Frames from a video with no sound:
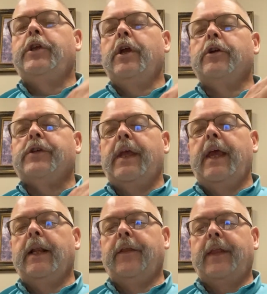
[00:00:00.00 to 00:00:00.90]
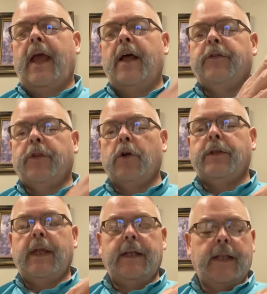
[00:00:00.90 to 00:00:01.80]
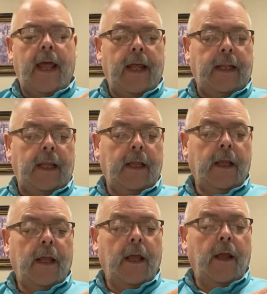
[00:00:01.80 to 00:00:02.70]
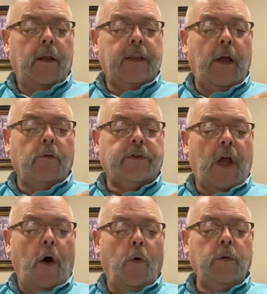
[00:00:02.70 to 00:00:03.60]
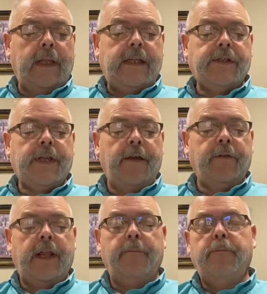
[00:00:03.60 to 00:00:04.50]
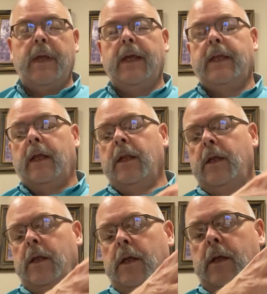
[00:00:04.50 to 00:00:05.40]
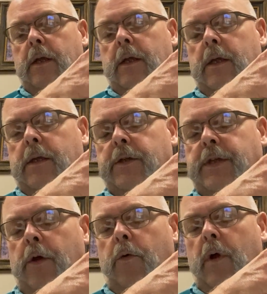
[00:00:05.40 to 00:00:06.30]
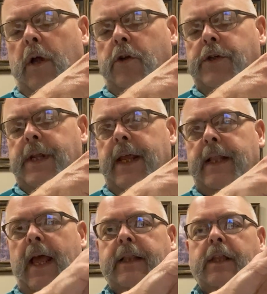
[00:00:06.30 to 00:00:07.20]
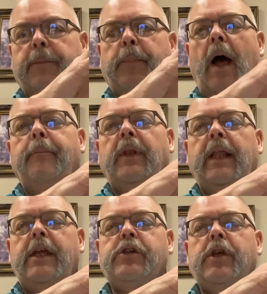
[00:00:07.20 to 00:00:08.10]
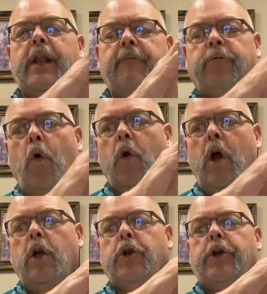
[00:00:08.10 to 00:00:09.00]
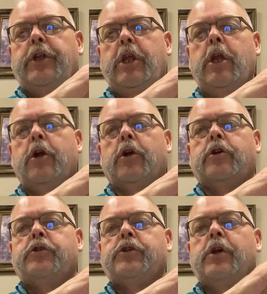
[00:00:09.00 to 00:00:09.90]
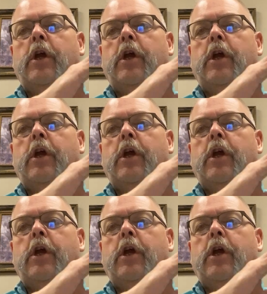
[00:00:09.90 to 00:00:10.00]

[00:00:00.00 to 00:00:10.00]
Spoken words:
years ahead of that, 1390, there was only 70 million. So understand that the population in 400 years